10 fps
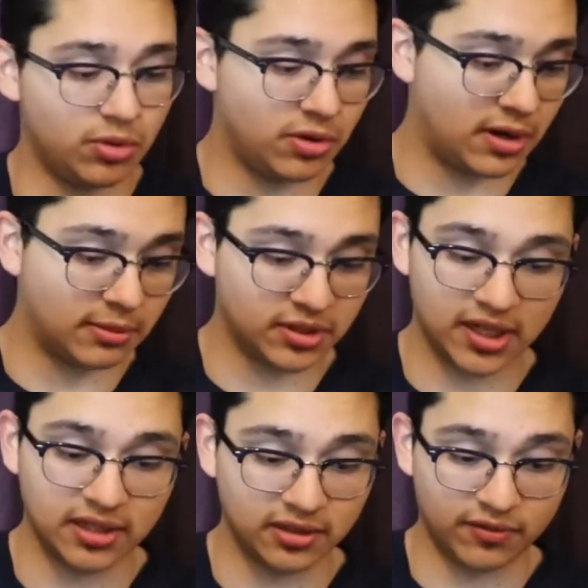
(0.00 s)
You know I'm saying?
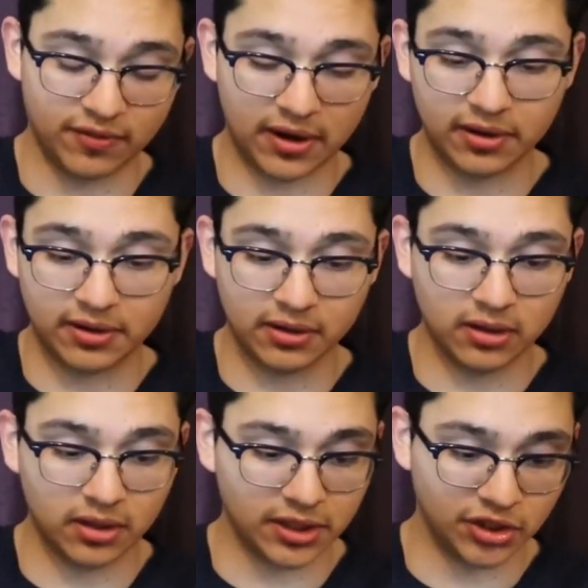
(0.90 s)
It's a very good
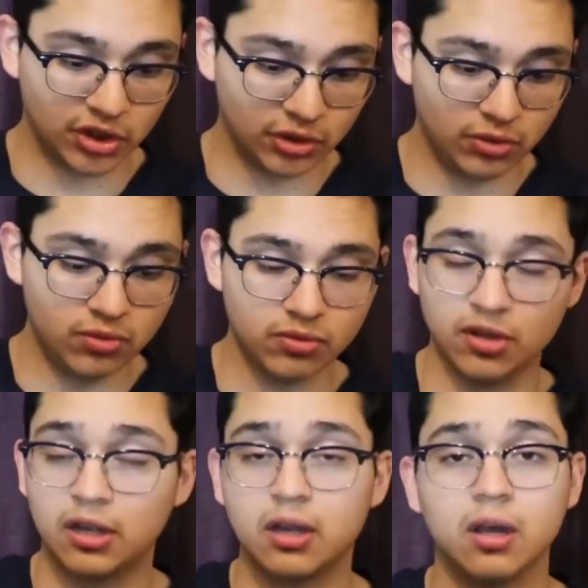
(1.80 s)
looking shoe. The
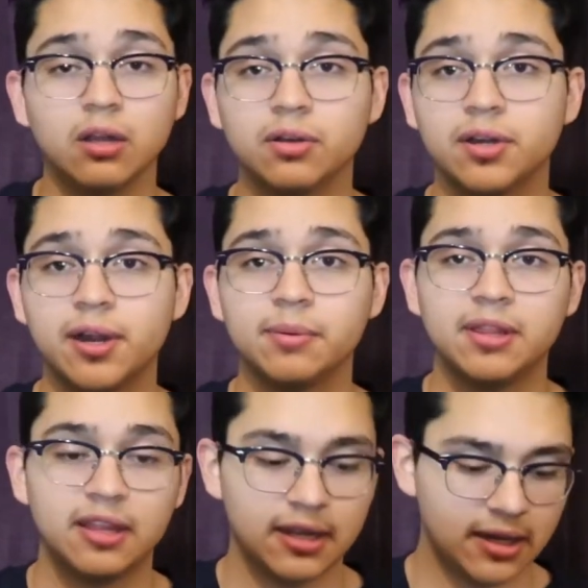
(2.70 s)
color and
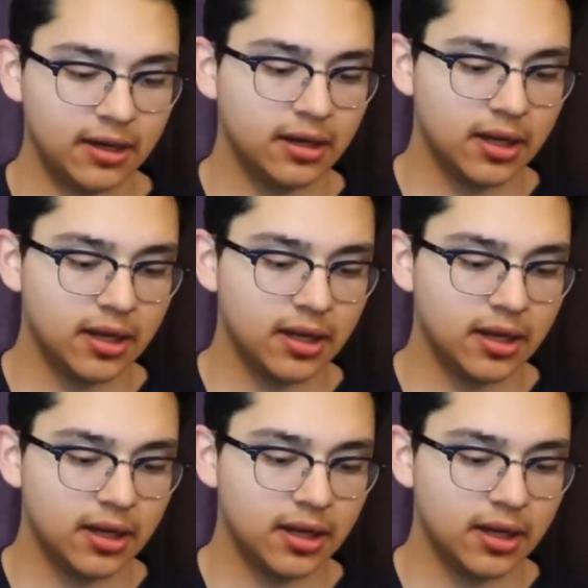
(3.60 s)
everything.